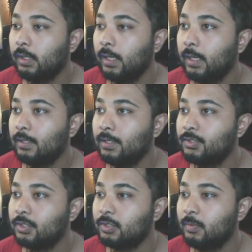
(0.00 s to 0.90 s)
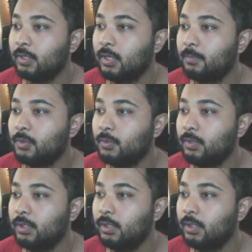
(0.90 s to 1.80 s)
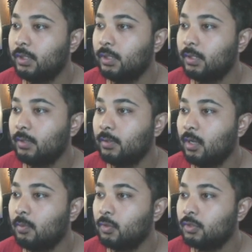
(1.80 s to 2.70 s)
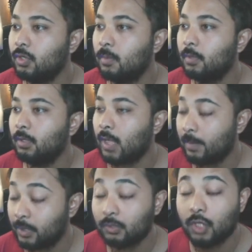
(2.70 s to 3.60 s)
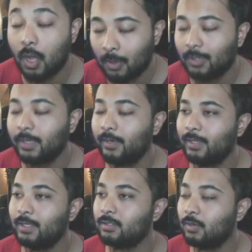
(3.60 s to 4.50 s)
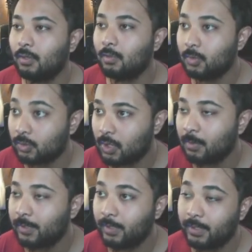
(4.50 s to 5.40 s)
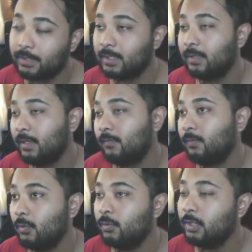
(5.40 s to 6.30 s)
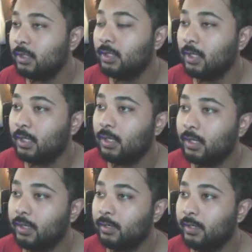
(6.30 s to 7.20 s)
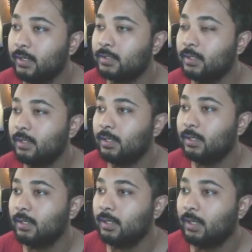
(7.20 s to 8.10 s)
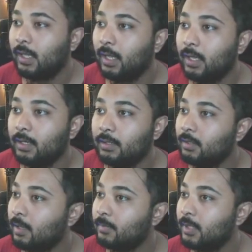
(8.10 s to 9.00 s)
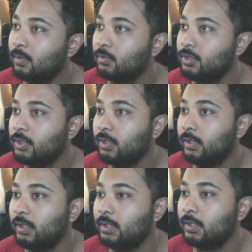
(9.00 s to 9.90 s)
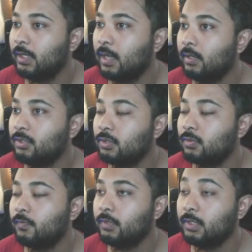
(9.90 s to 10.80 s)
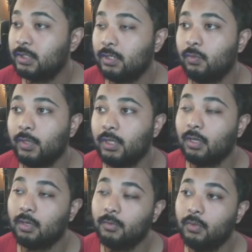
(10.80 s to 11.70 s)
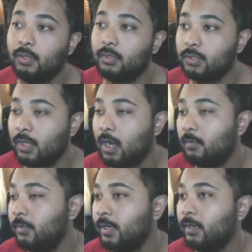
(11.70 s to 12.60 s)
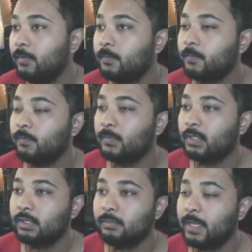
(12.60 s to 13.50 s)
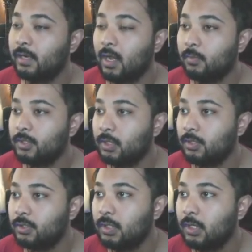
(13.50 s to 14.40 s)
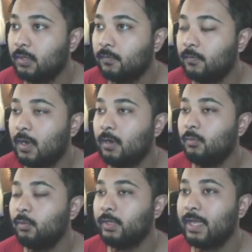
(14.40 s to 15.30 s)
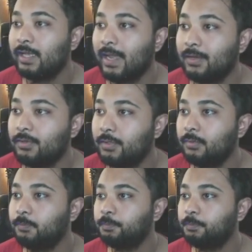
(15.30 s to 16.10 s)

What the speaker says: And let's just build up to the almost double. Double Aerialist, not almost double Aerialist, and then throw the Aerialist. And yep, they don't shield it. Now let's just go for the dig when they come in with their Skarmory. It doesn't matter how much energy they farm. We got Lantern.